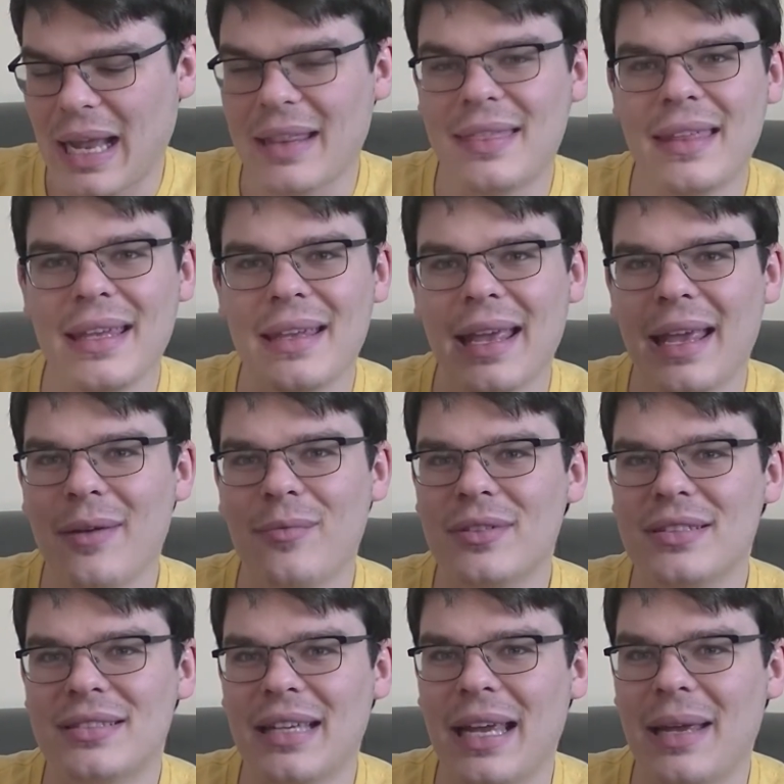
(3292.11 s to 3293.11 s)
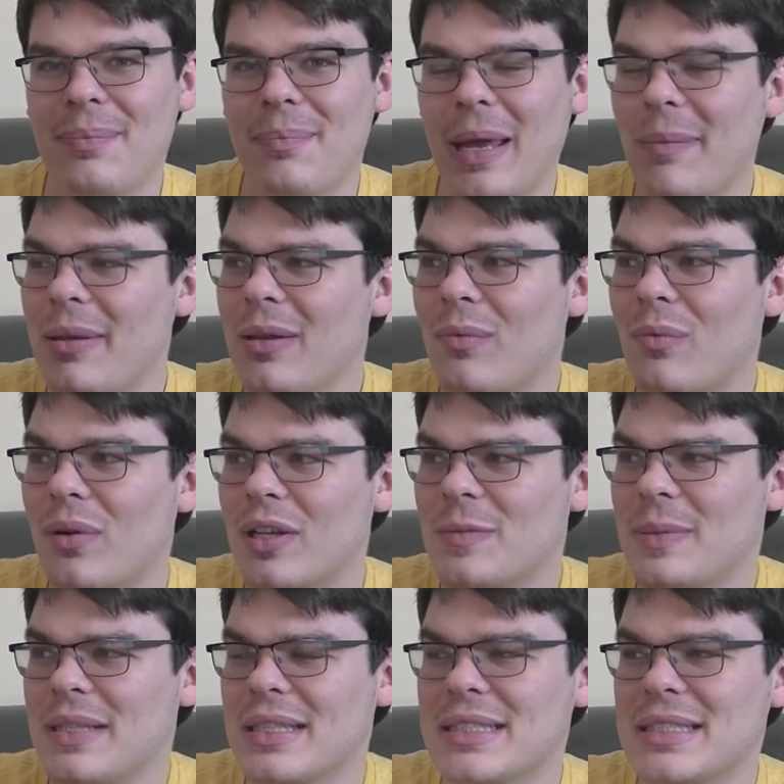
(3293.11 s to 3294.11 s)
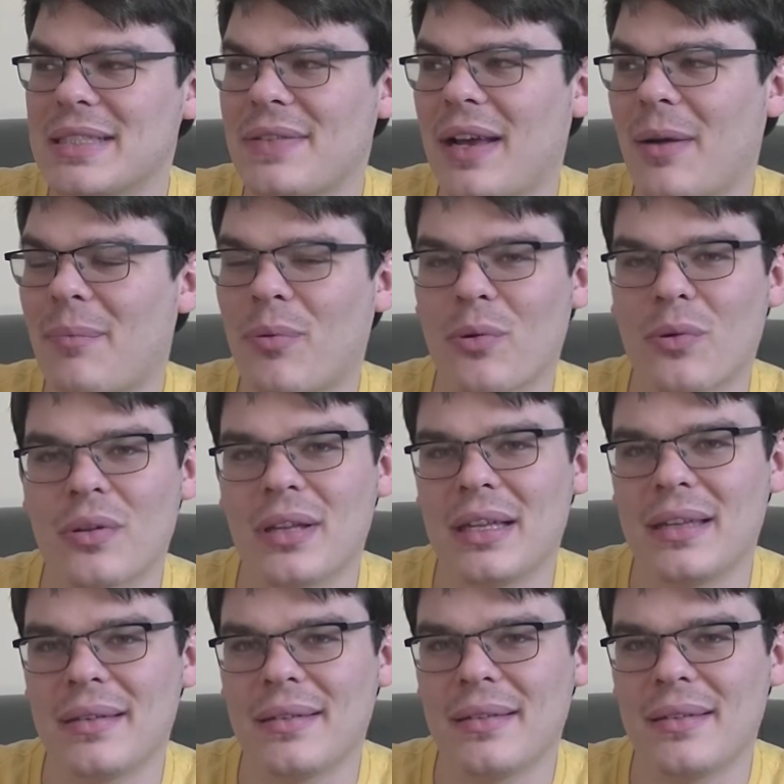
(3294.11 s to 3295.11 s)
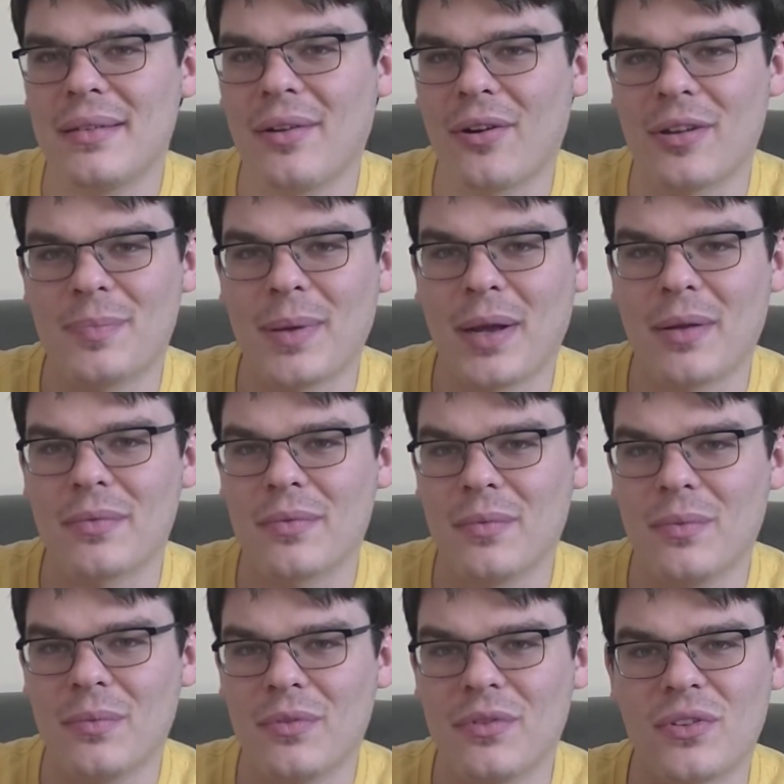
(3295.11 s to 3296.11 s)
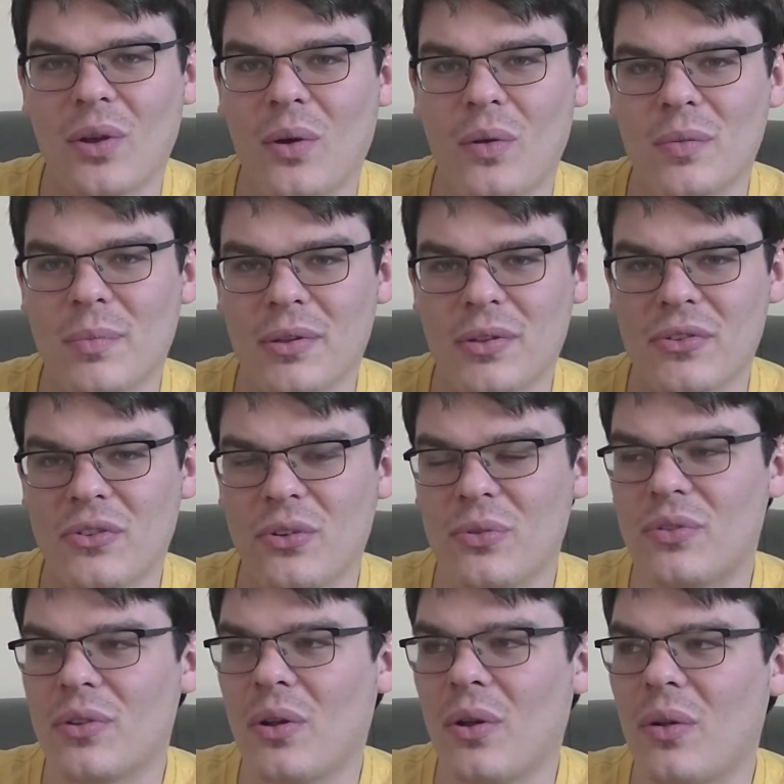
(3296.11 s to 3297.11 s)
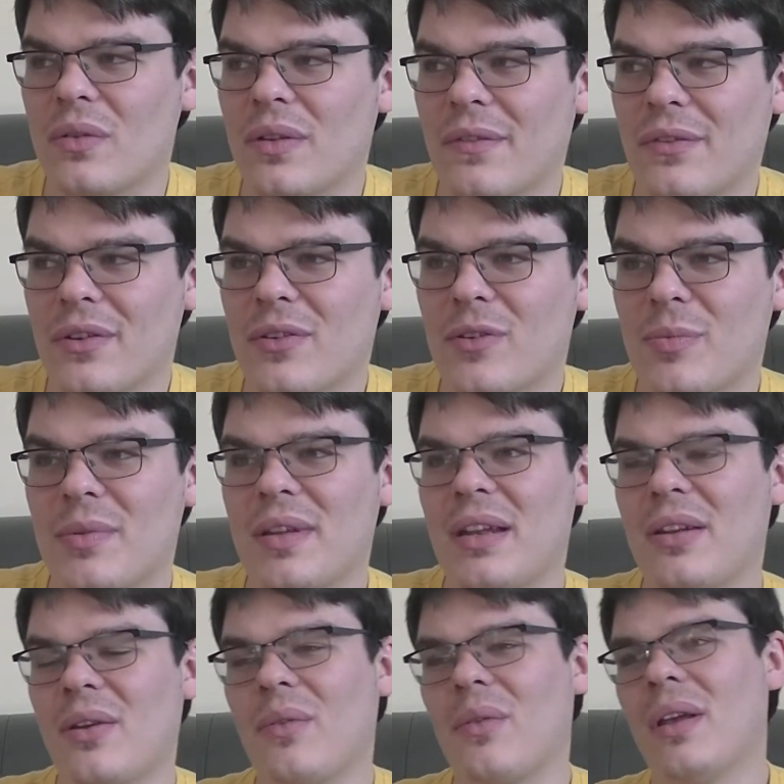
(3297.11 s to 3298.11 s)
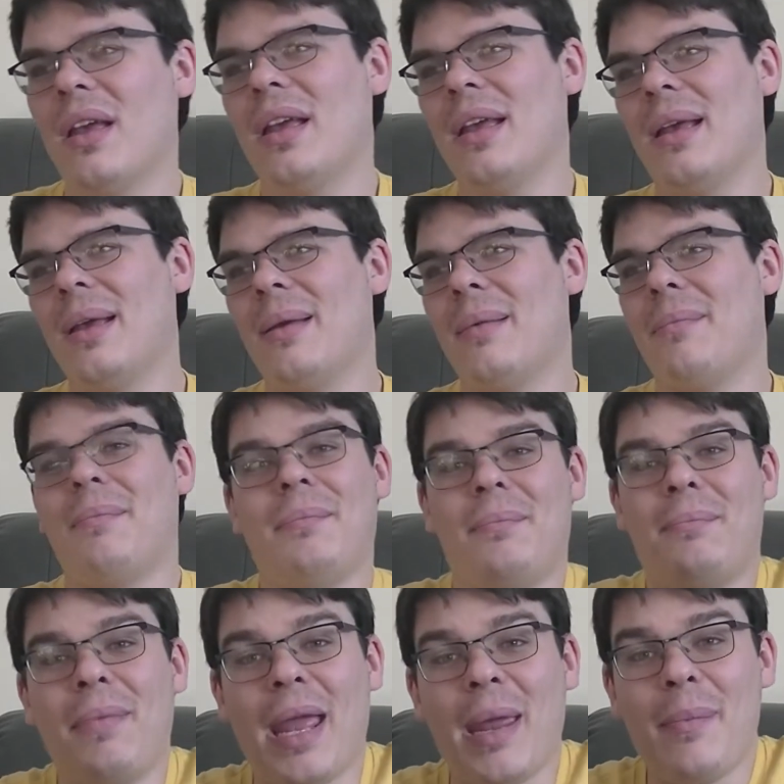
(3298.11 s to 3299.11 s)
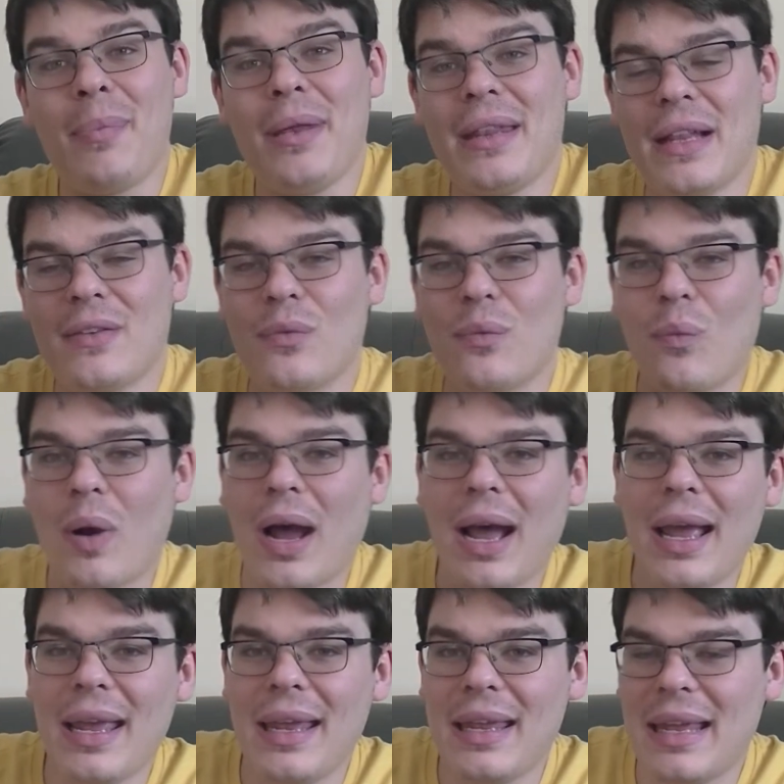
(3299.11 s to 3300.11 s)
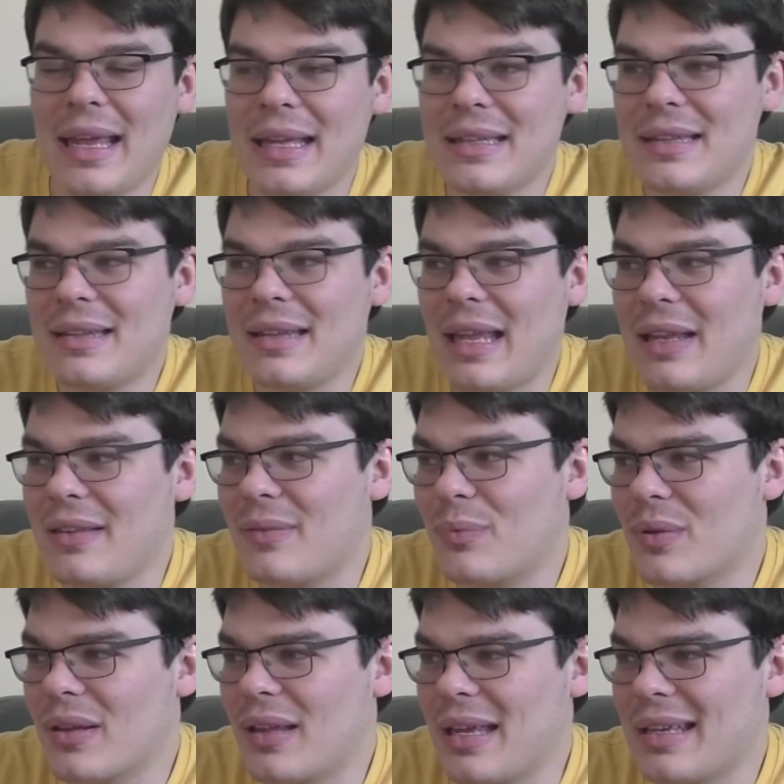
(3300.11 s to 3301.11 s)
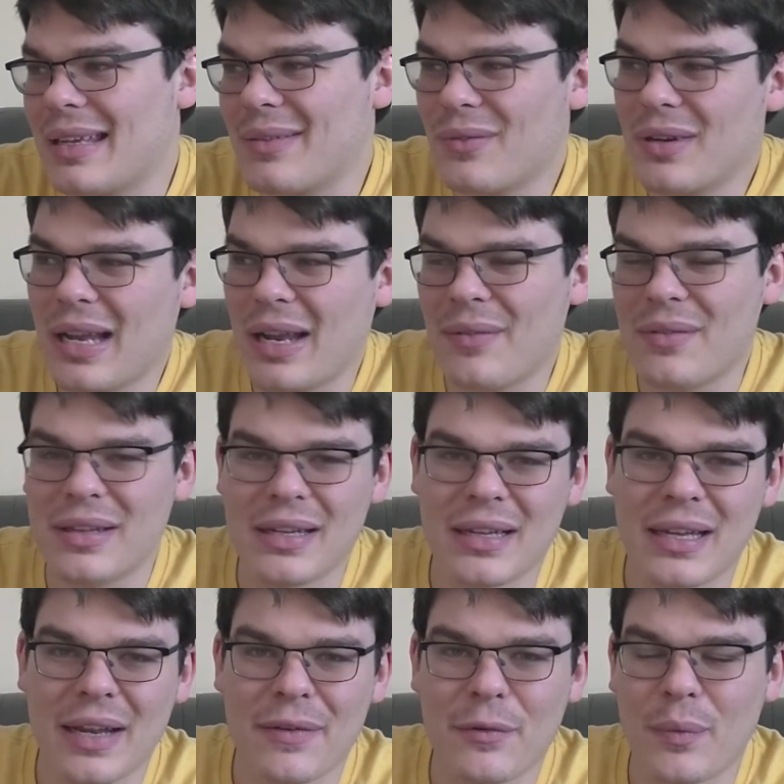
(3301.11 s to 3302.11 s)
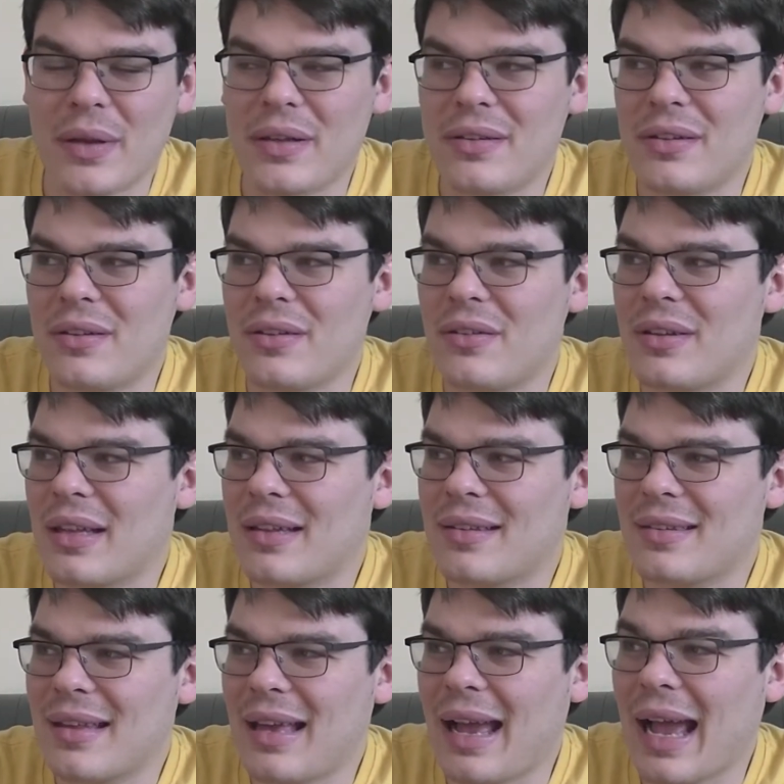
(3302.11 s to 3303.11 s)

I think maybe it was because of how poorly Earthbound sold, Mother 2 sold for the Super Nintendo. Maybe that's why they were like, we're not really going to give away to do this.